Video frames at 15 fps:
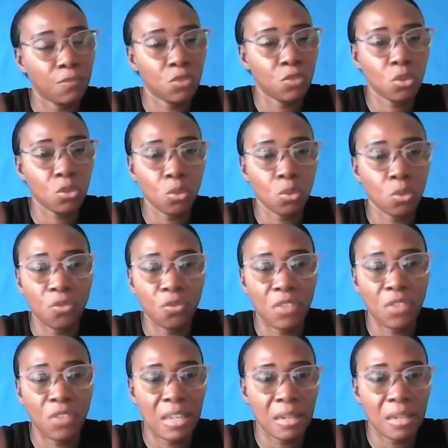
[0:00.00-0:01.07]
two
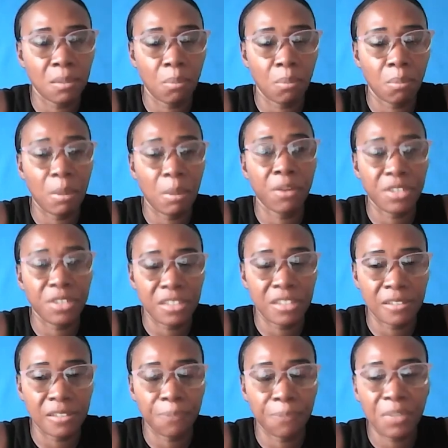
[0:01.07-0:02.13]
failed marriages?